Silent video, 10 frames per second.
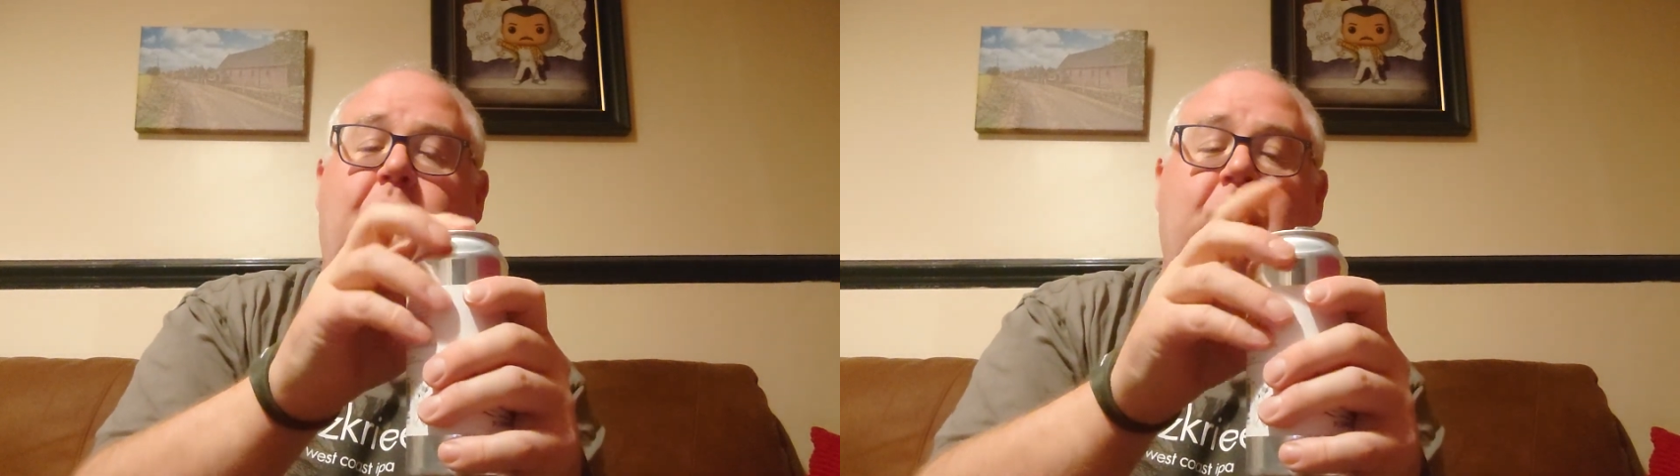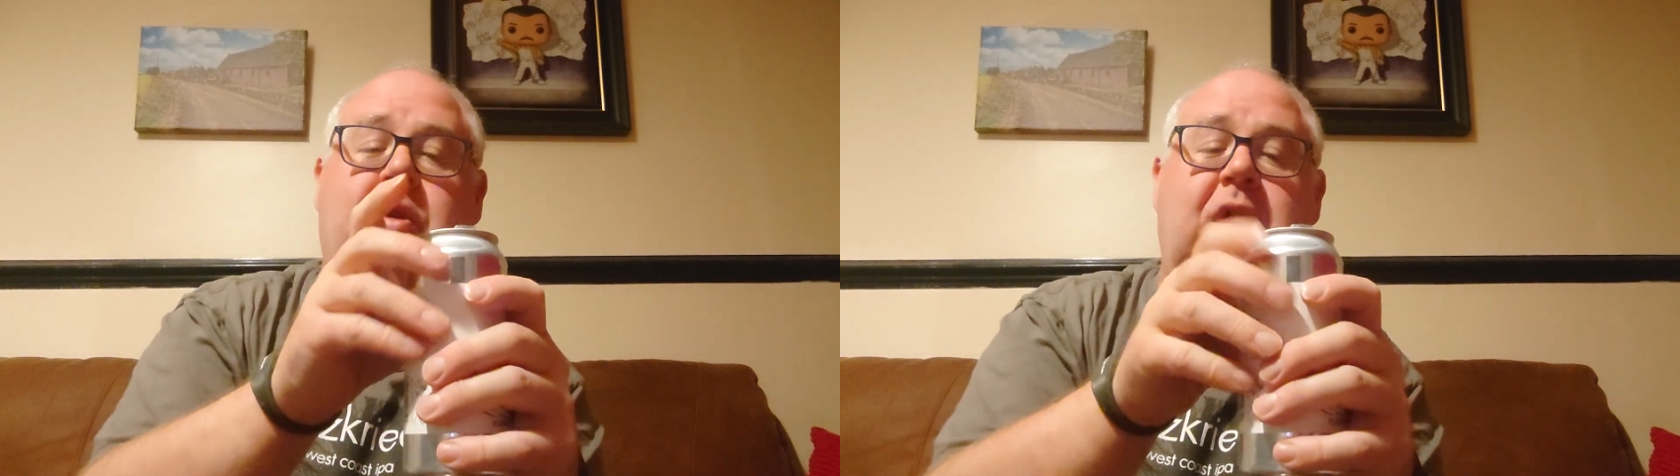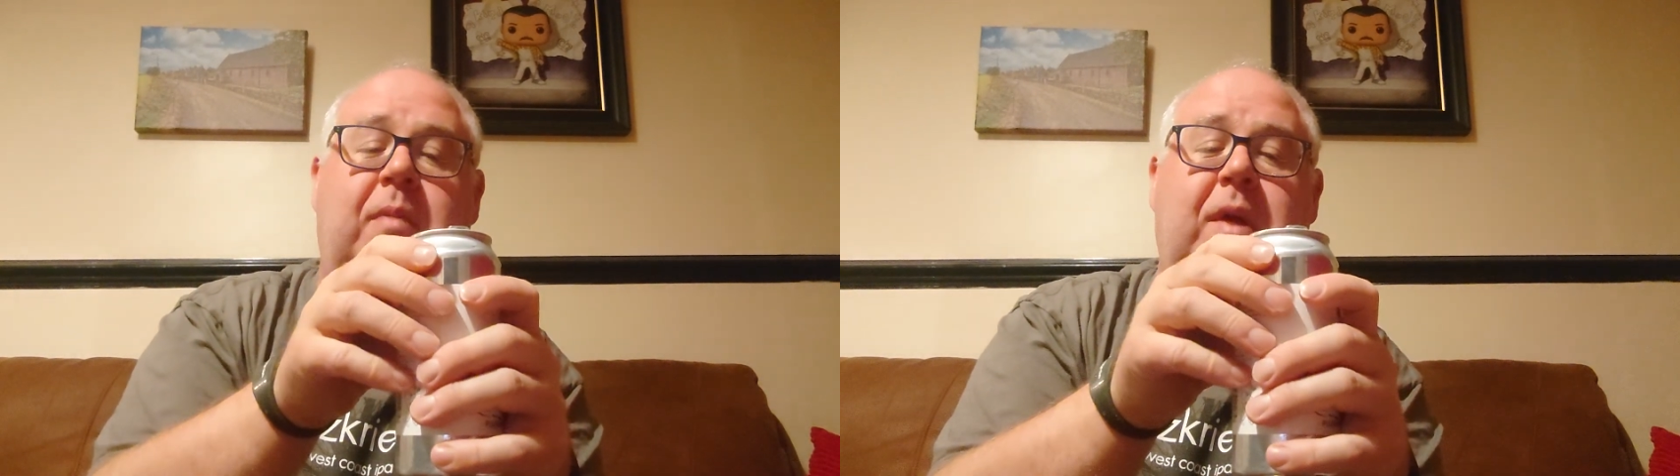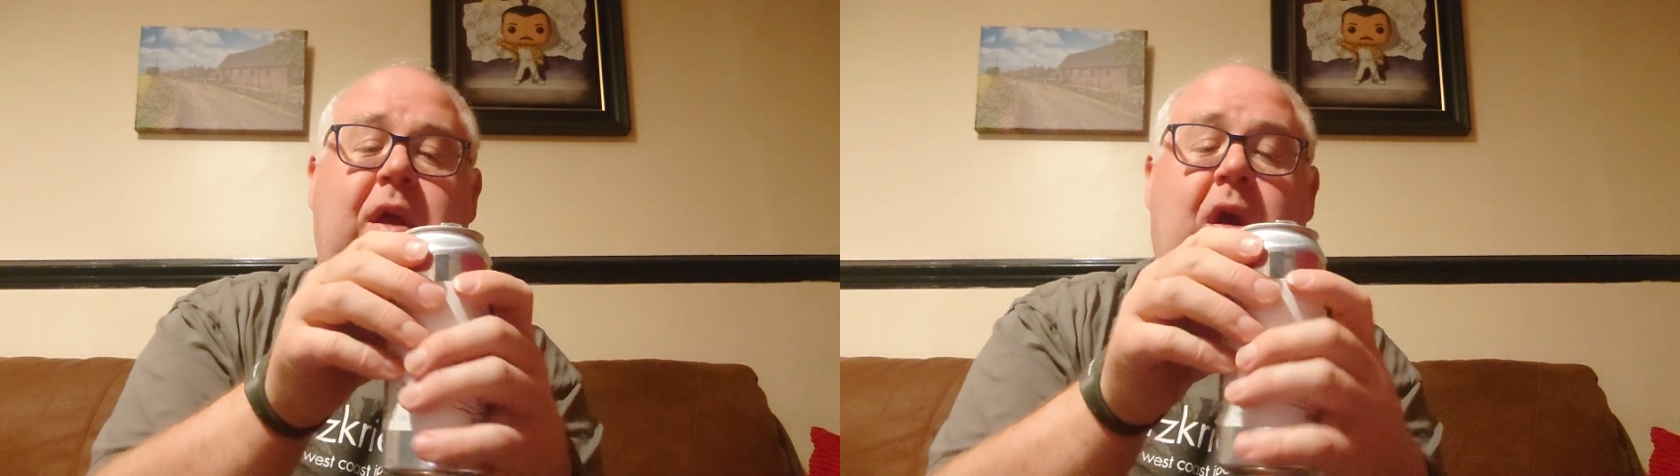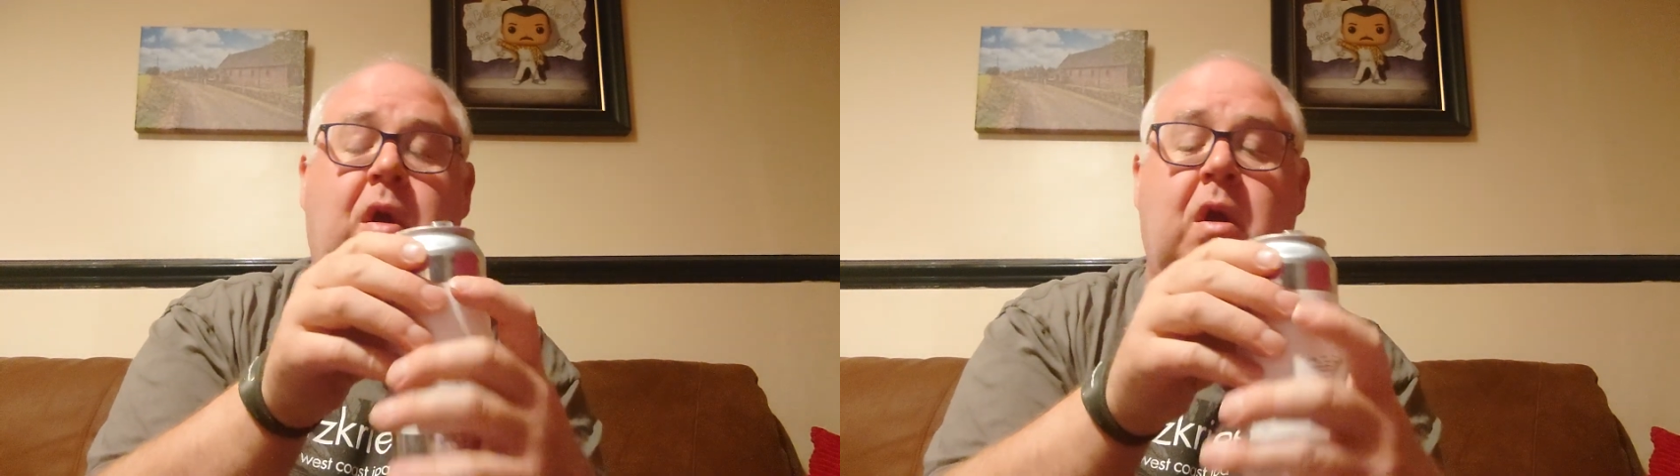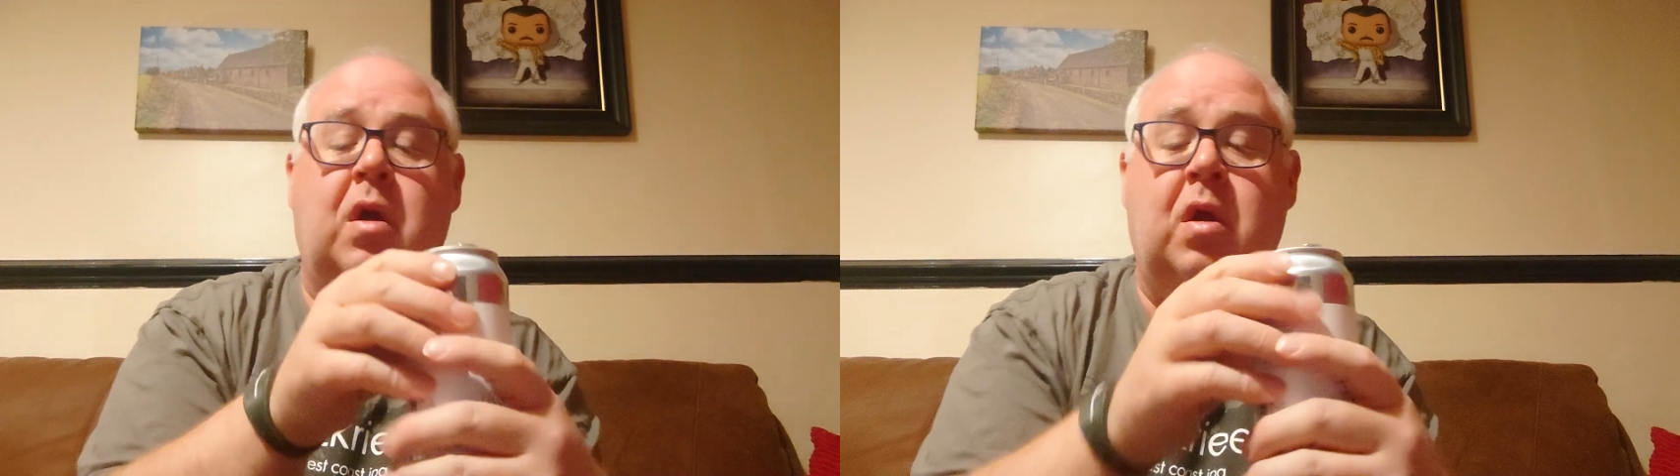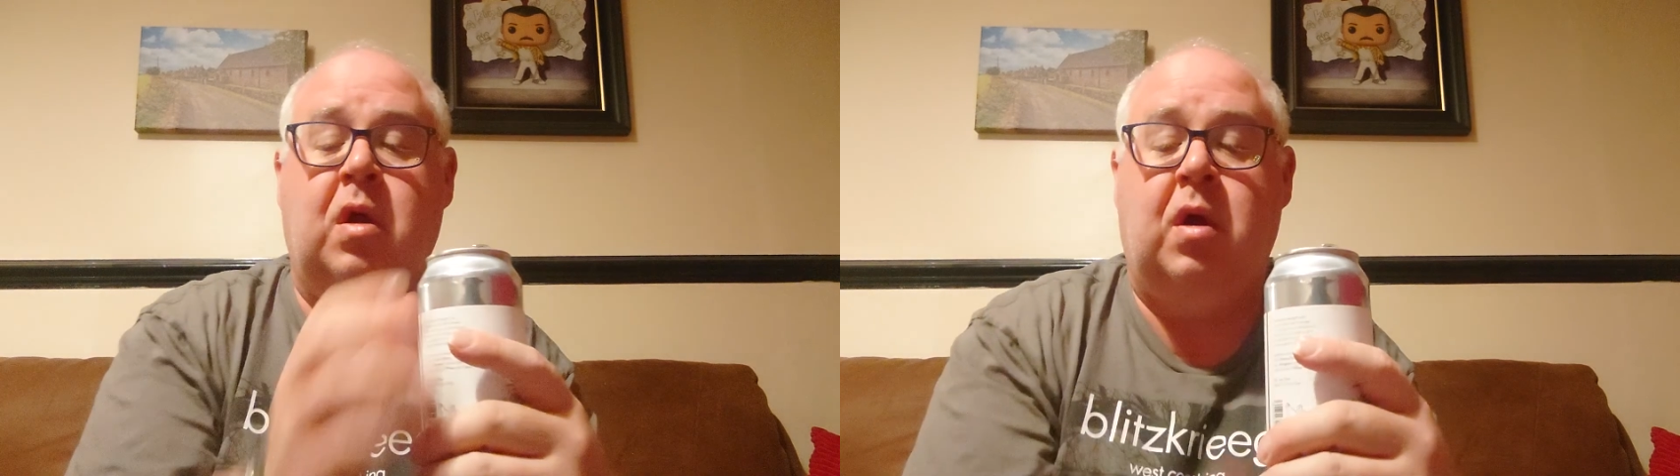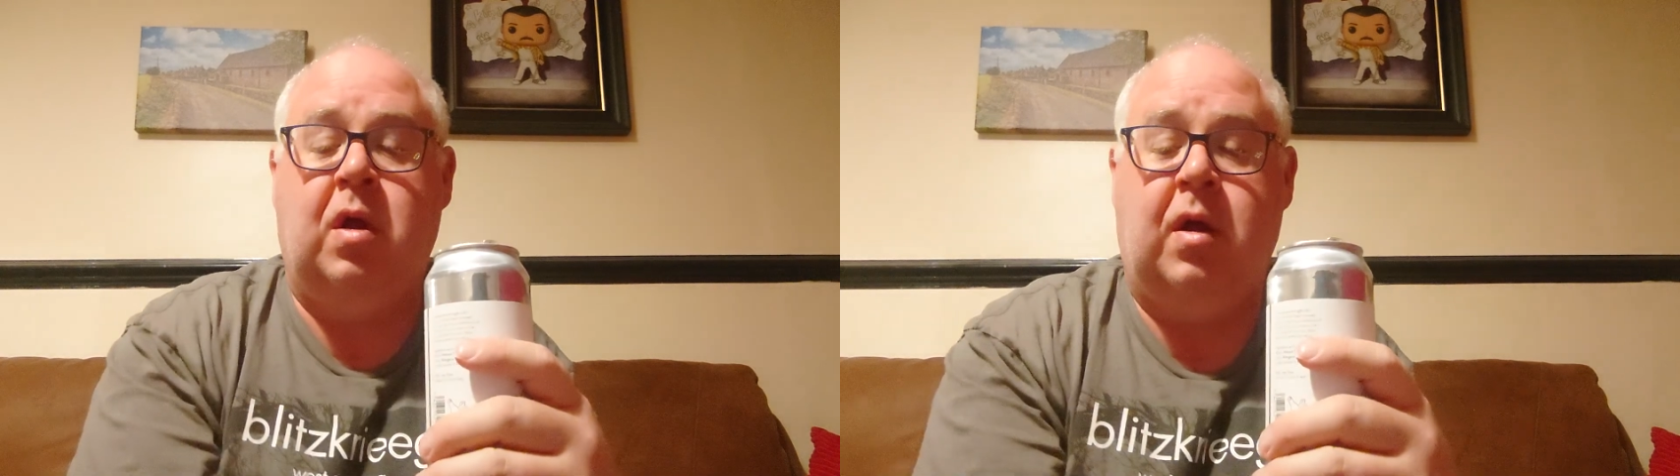malty beer,
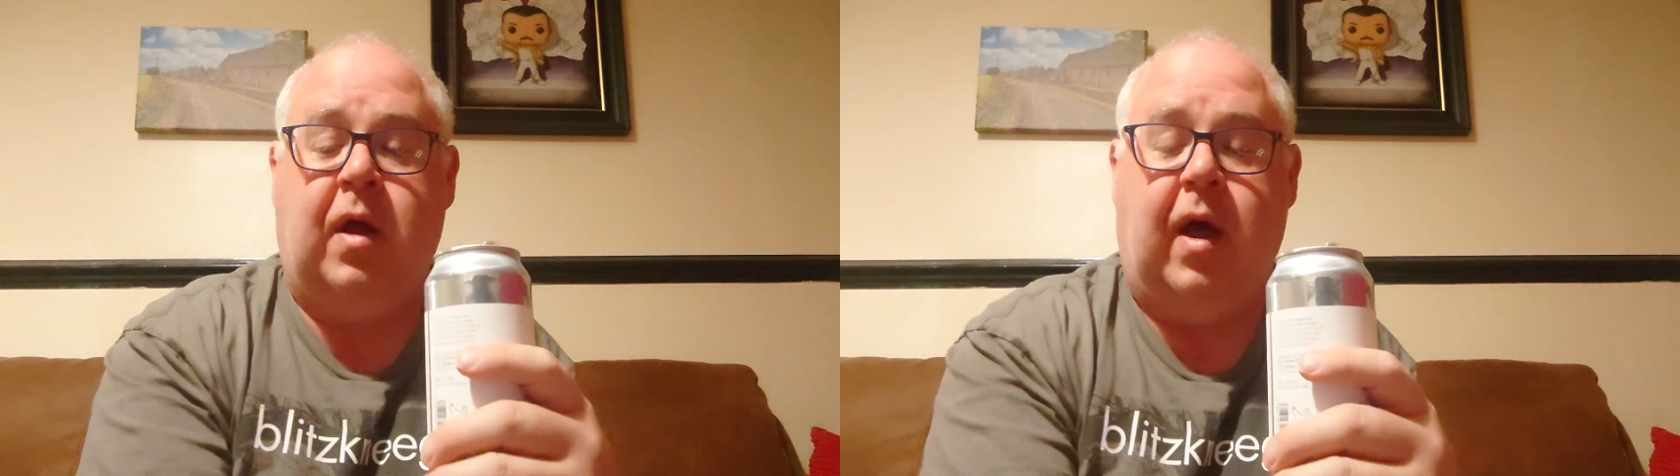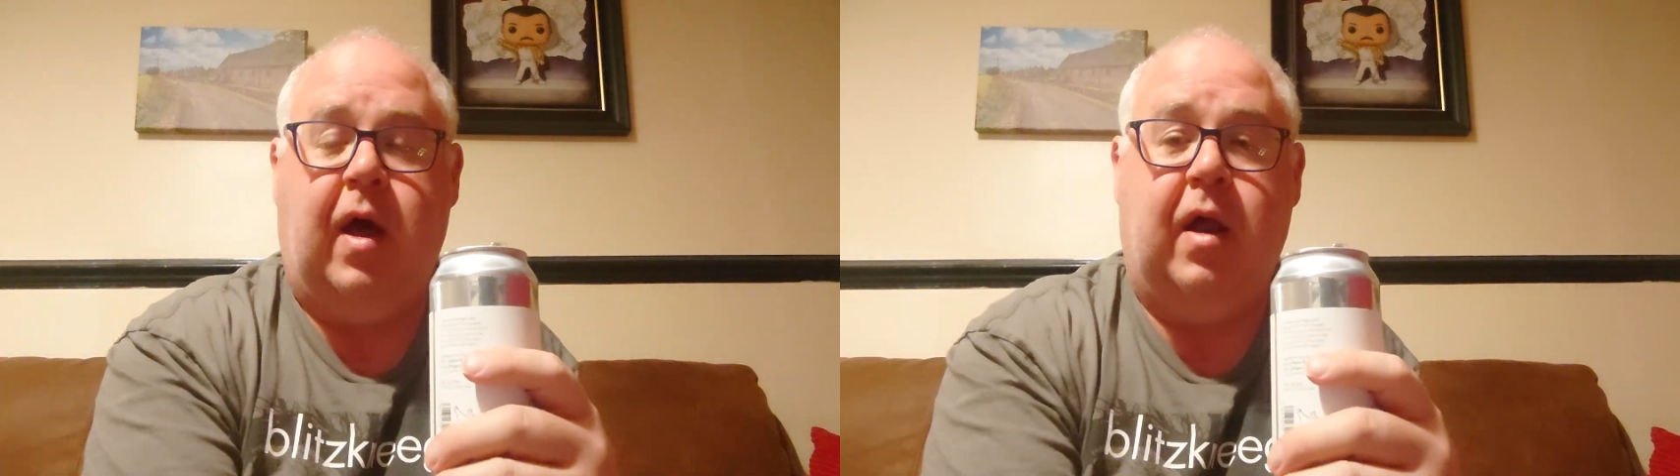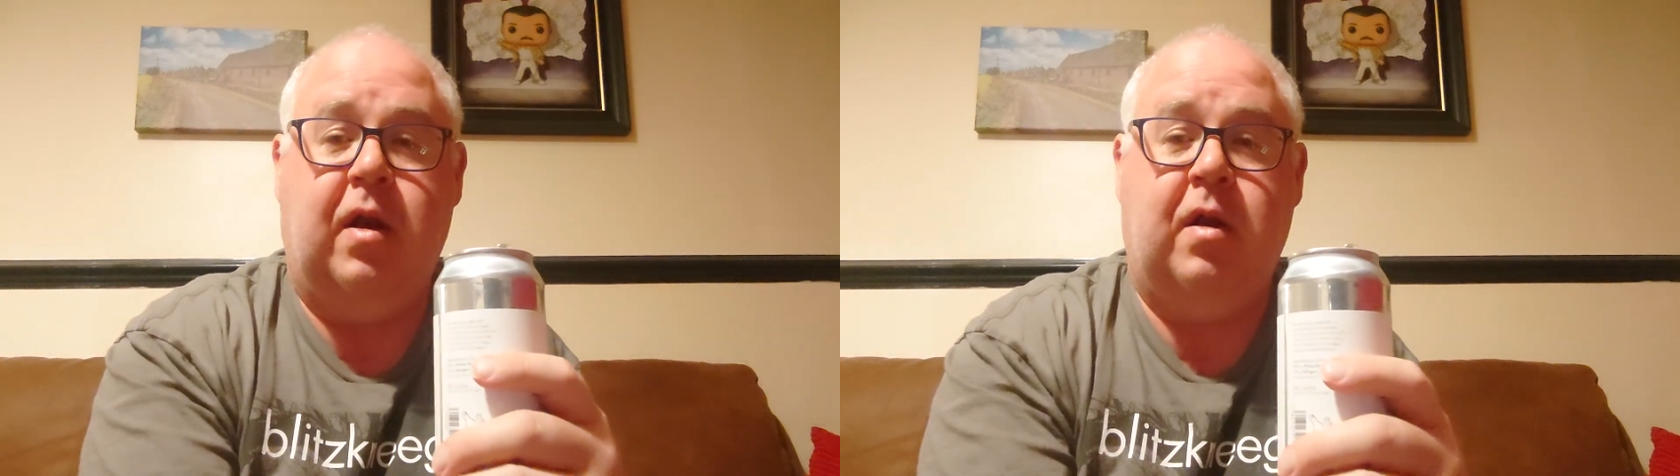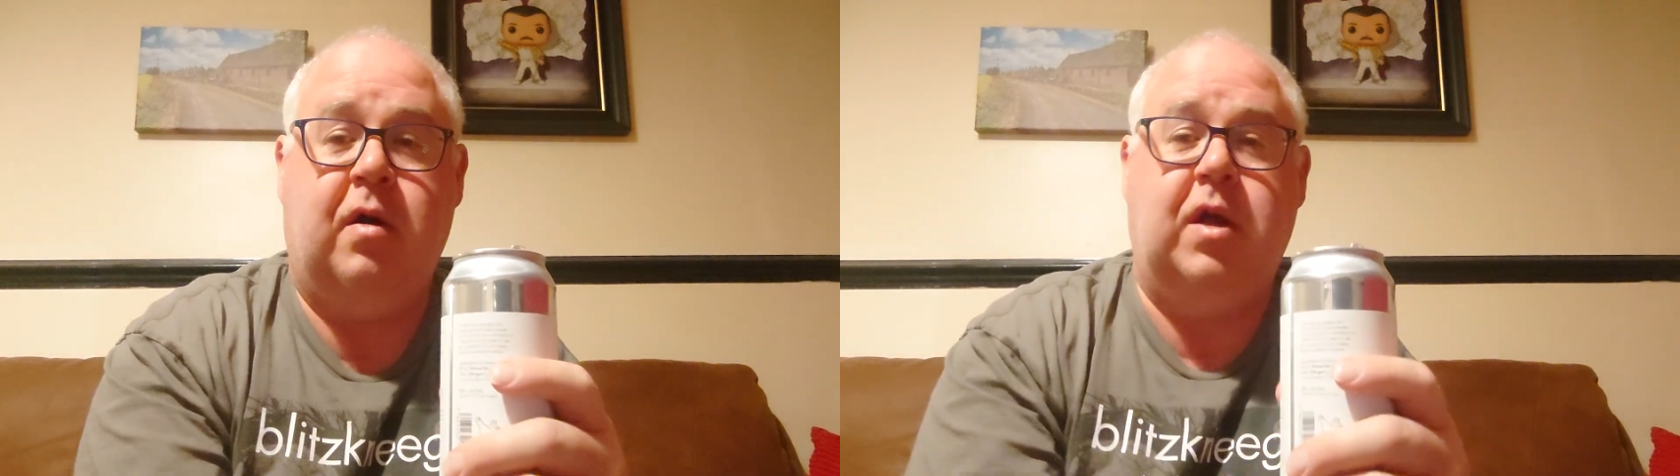and